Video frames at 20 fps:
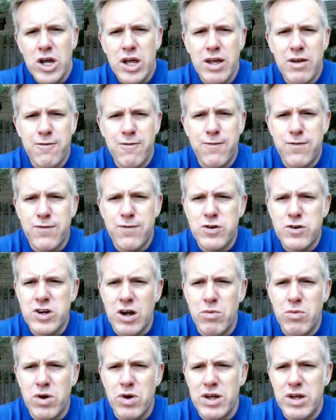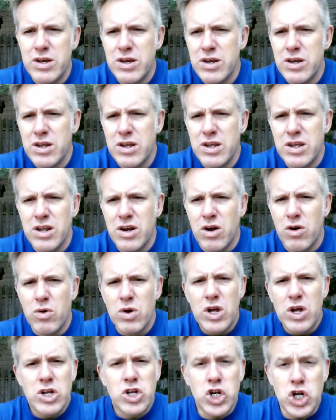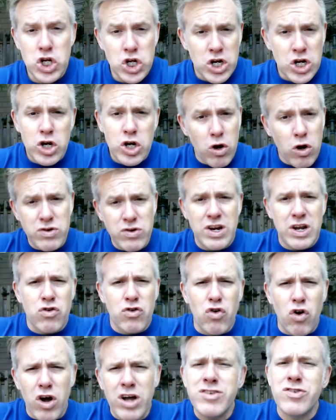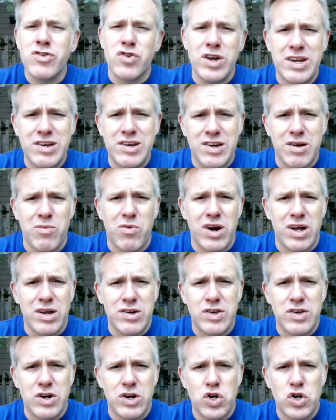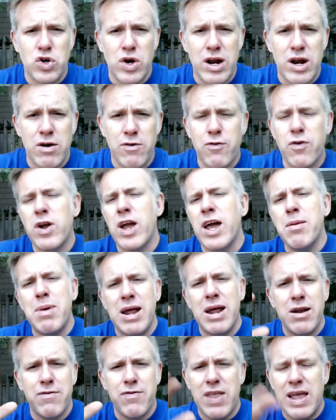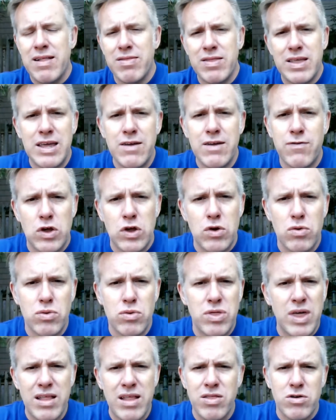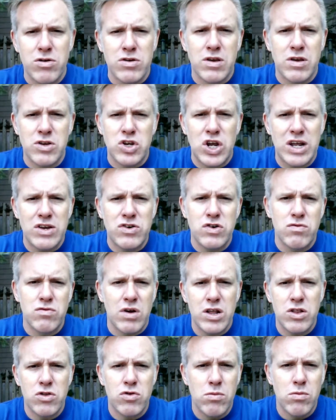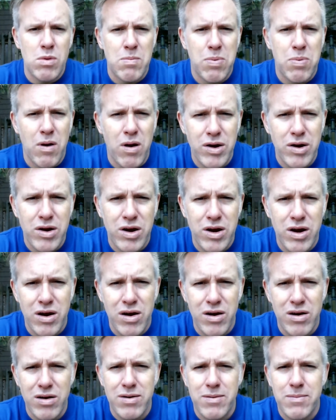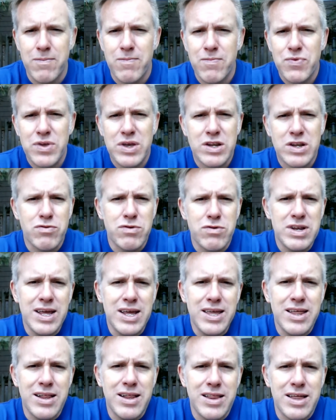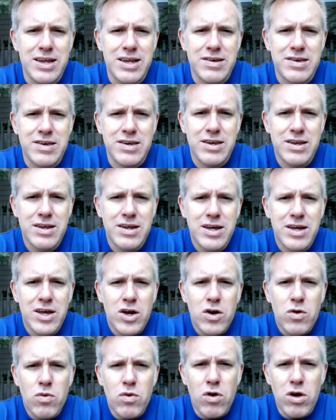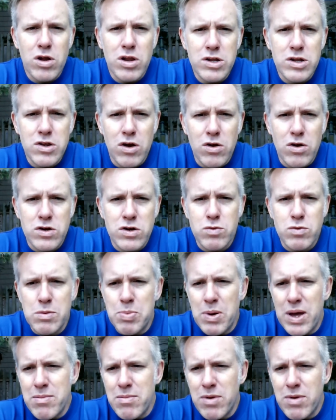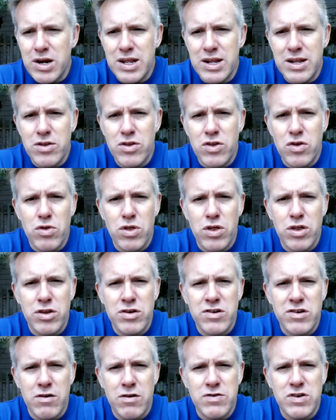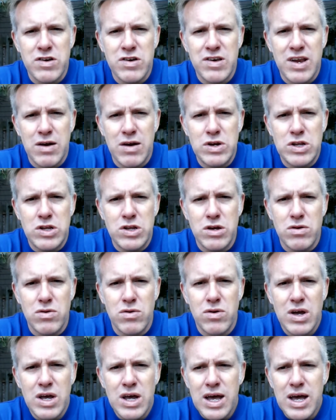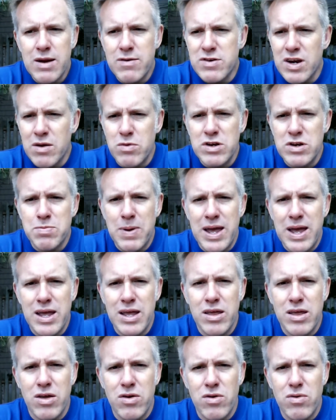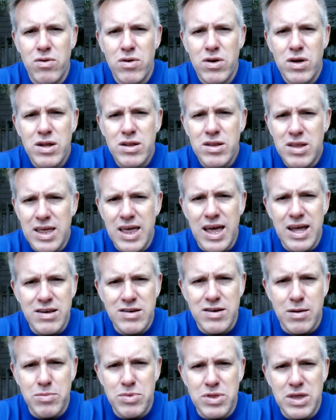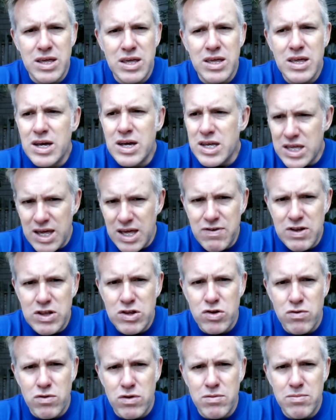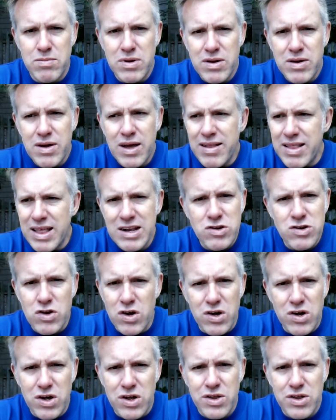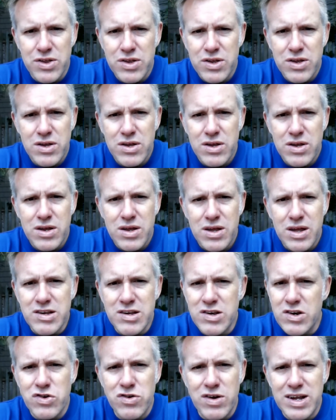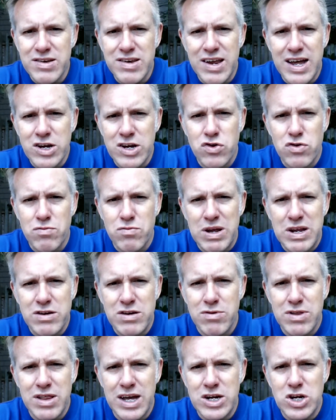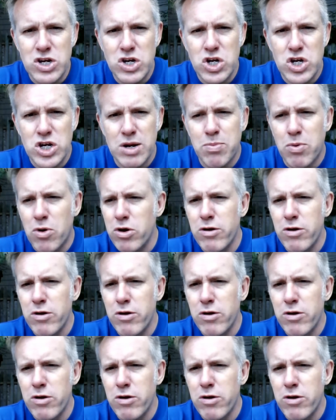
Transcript: If someone, you know, just goes and cross-trains somewhere else, they're a traitor. Forget about it. If they leave you, then there's a chance you run into them at a bar, you're going to hurt them. It's ridiculous. We're all adults. We pay money to do the services that we do. And if someone's paying you to get something, give it to them, and that's all. It's a transactional-based relationship.